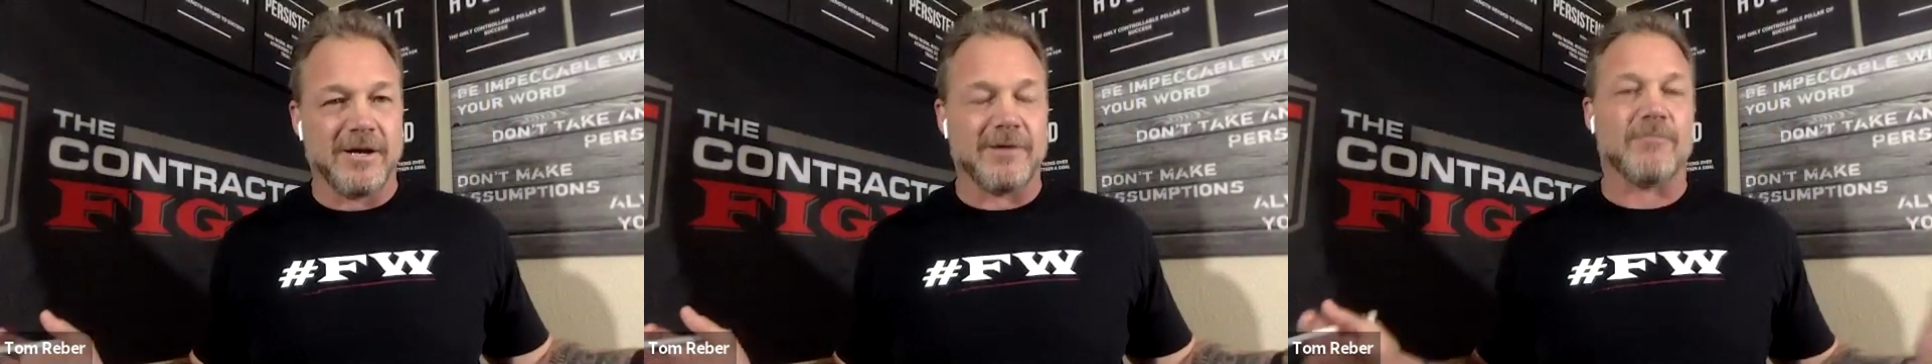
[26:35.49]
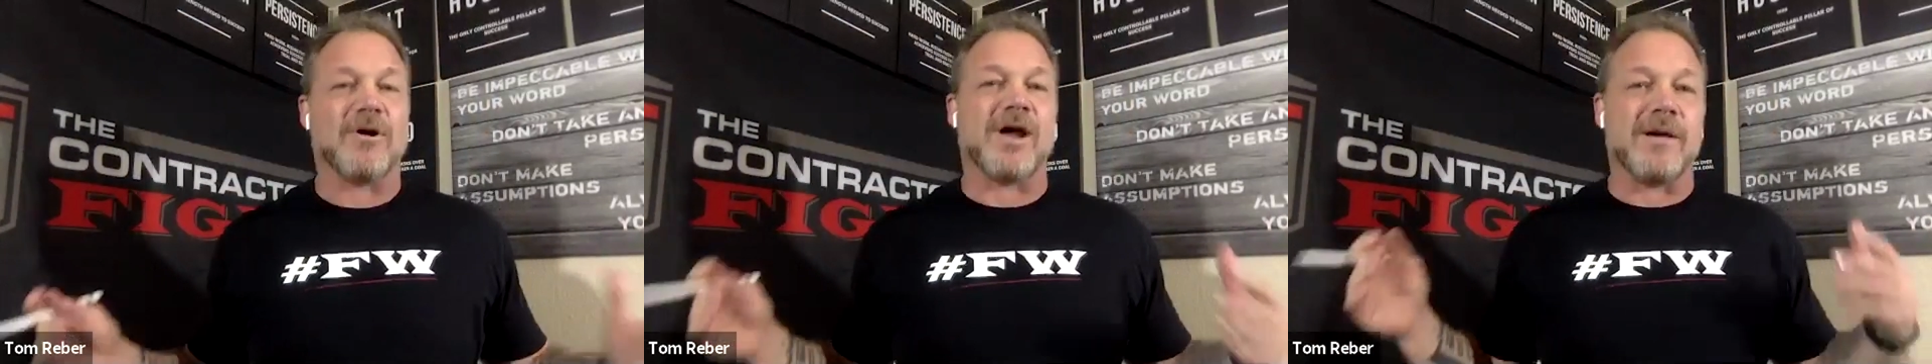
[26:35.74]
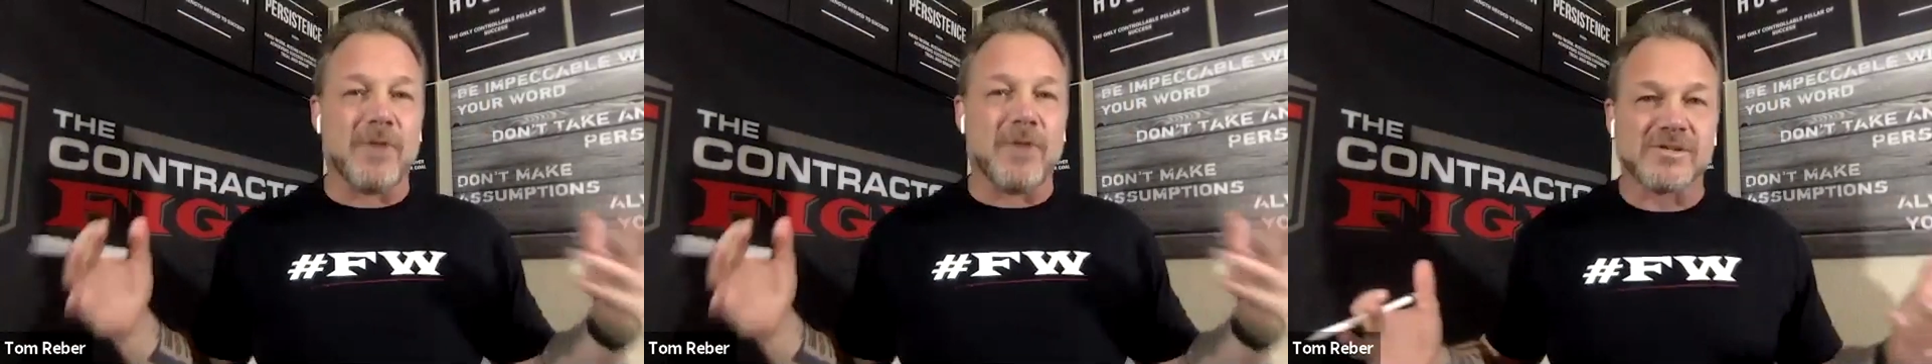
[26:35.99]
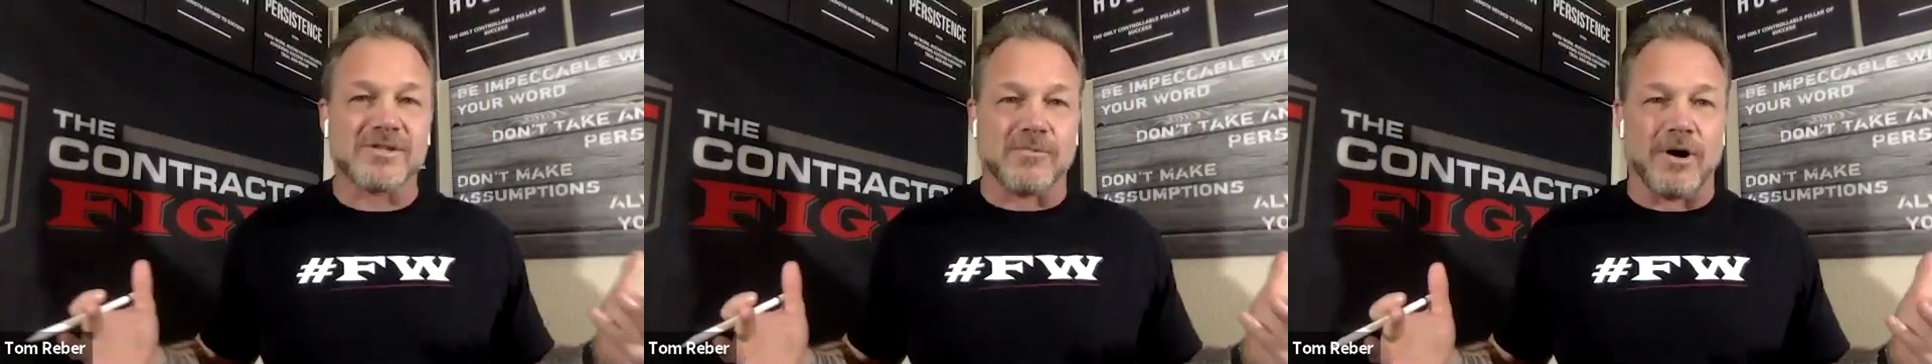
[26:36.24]
And what I
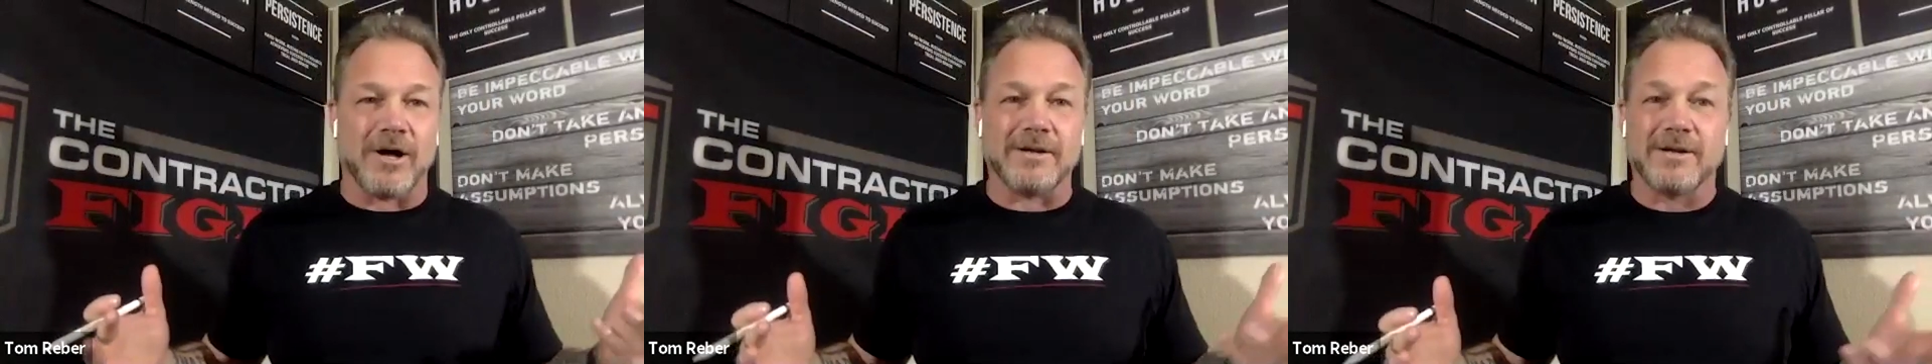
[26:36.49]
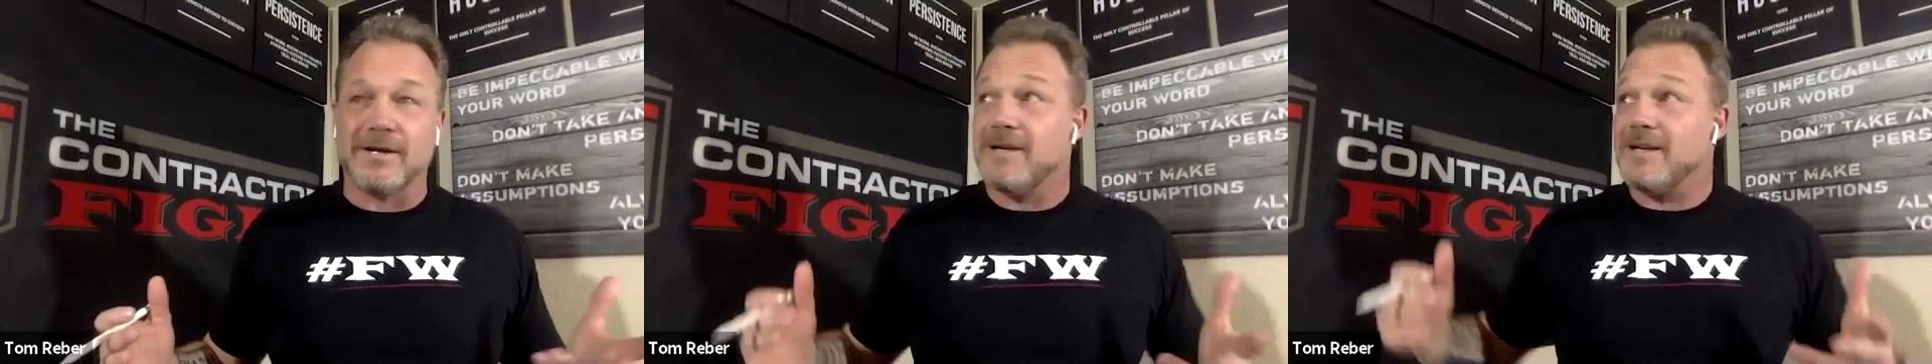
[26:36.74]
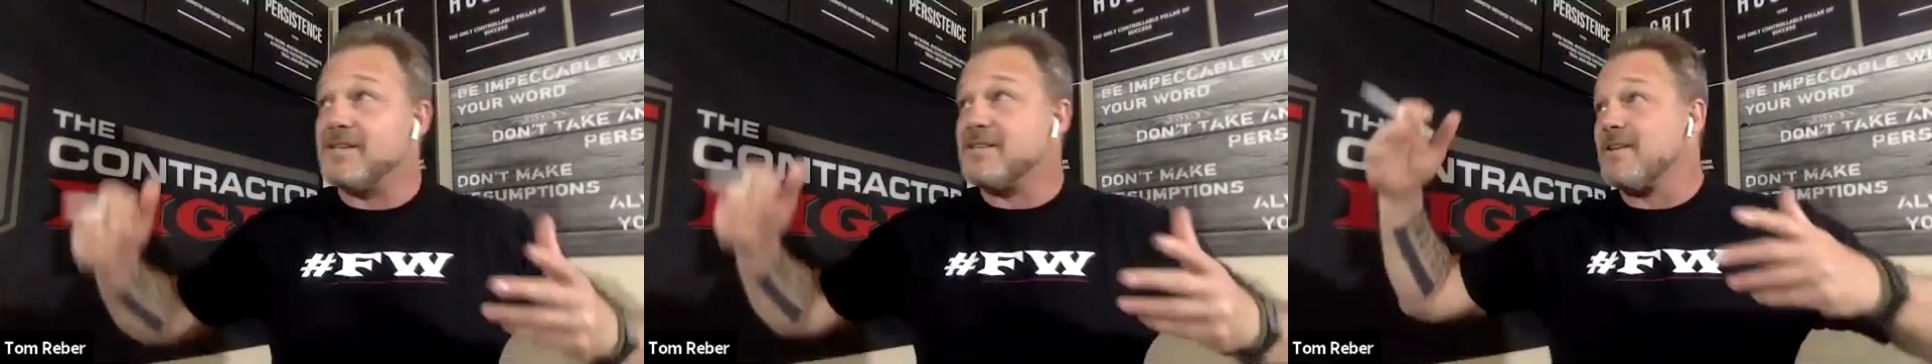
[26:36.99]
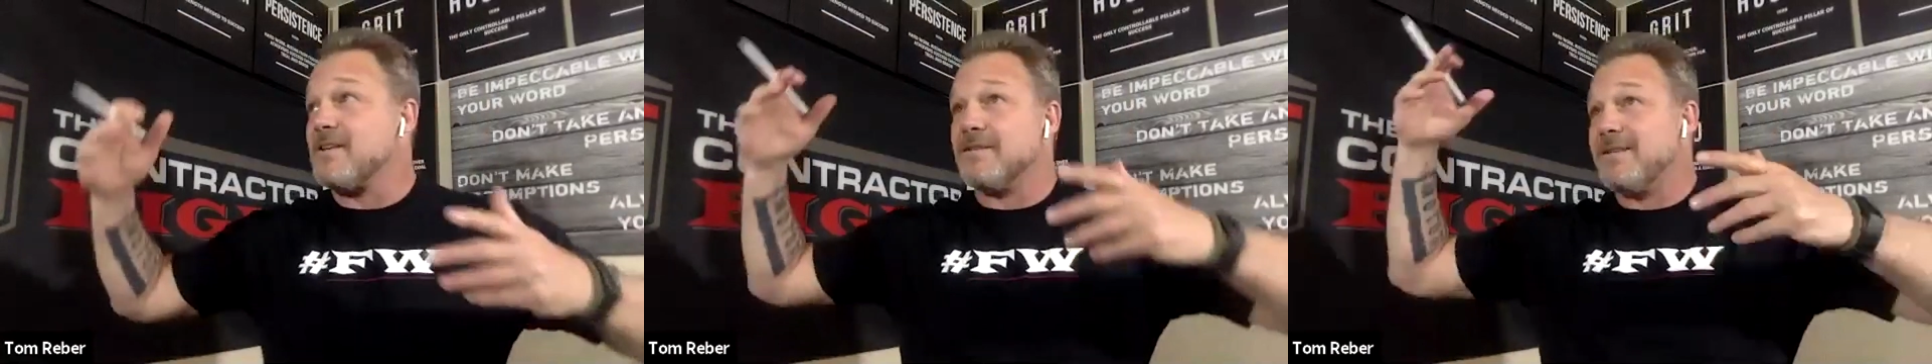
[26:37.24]
most want is,